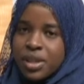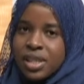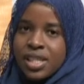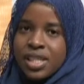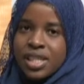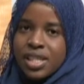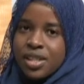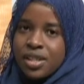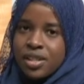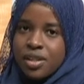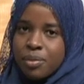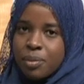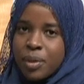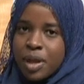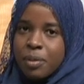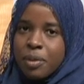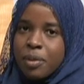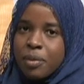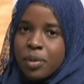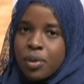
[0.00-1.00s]
Because as
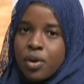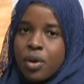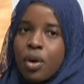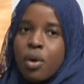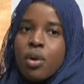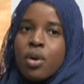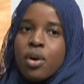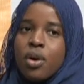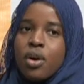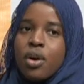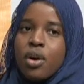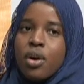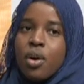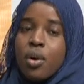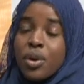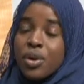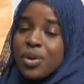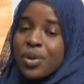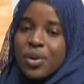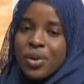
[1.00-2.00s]
many people know,
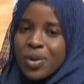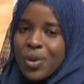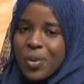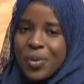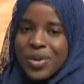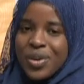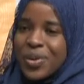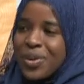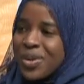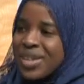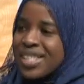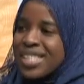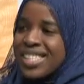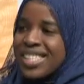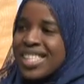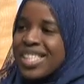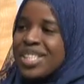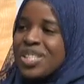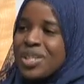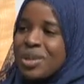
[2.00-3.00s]
or don't know, we're known as the
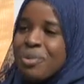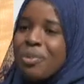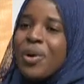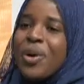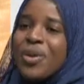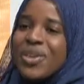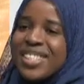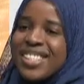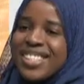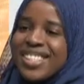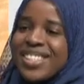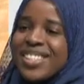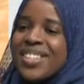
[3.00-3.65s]
nation of poets.